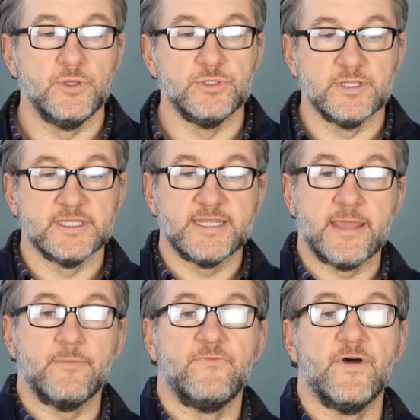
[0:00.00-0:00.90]
using the
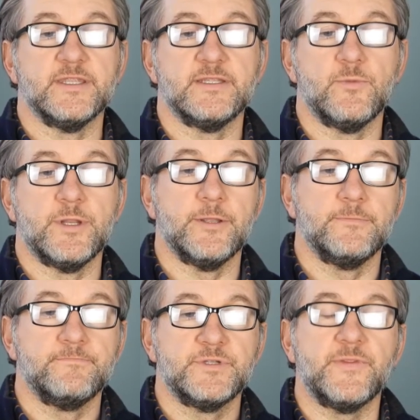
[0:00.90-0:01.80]
same funds that we do.
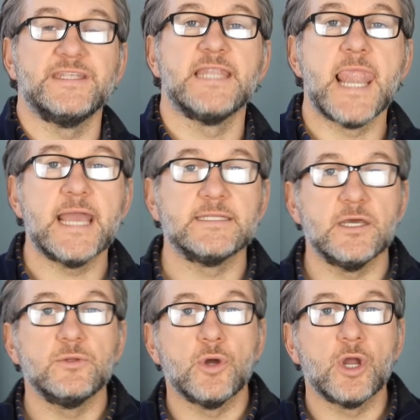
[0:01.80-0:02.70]
So that's
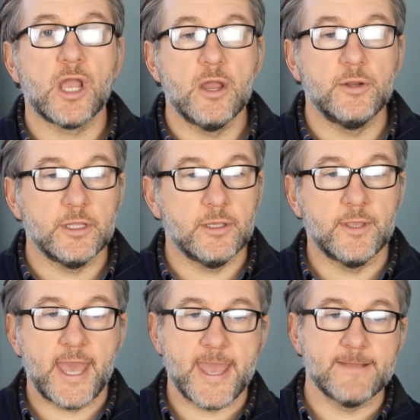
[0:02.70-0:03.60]

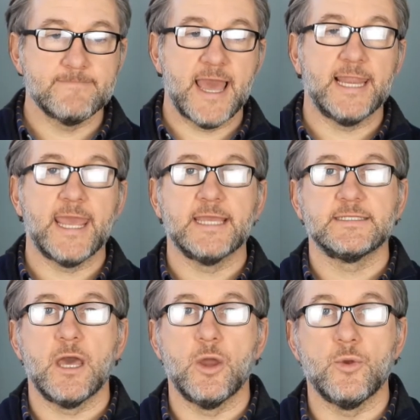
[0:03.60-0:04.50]
lexo.co.uk,
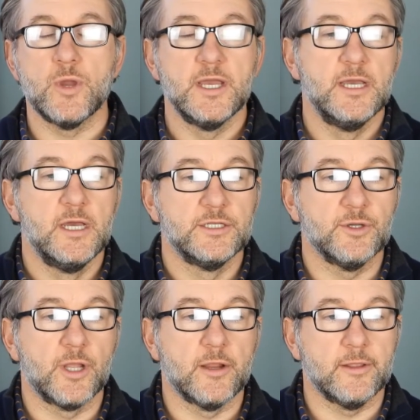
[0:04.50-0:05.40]

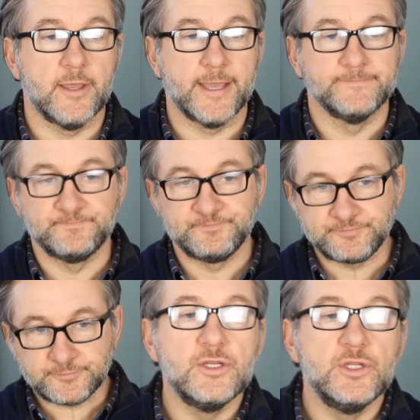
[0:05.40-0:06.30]
lexo.co.uk.
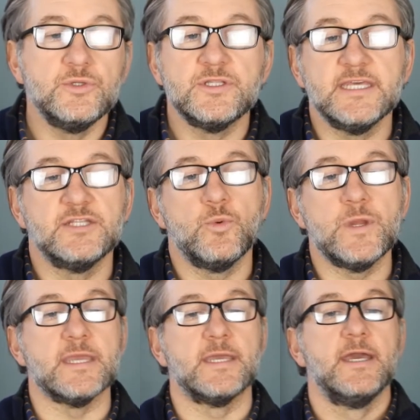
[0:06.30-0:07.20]
In the news this
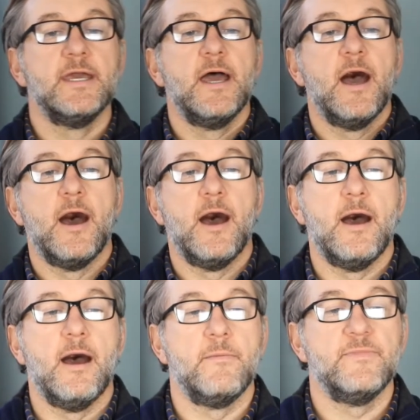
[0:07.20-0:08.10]
week,
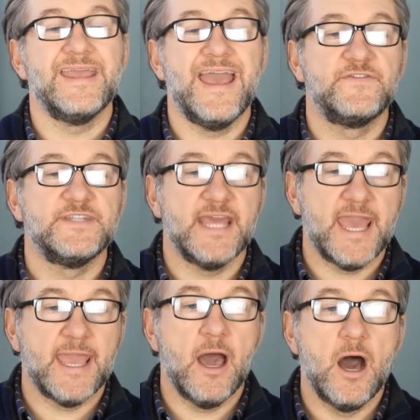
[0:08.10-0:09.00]
the
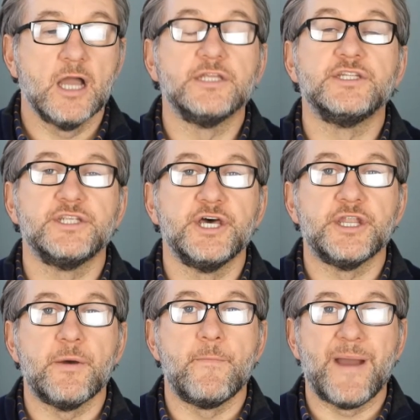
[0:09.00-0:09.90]
FCA are
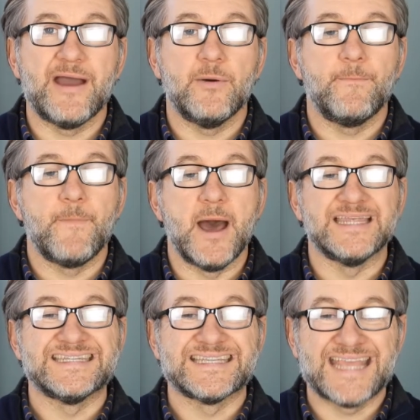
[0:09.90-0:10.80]
concerned about
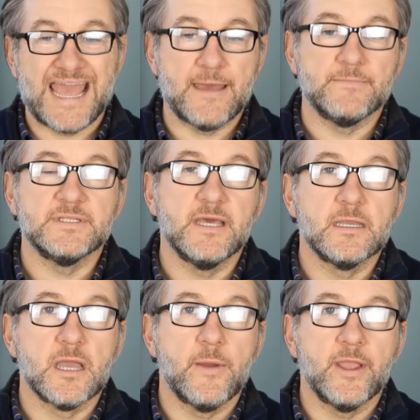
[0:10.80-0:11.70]
scams that
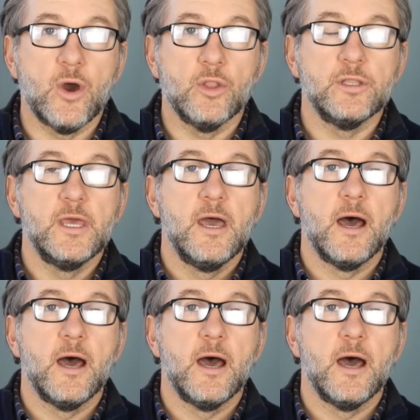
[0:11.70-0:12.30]
are going on,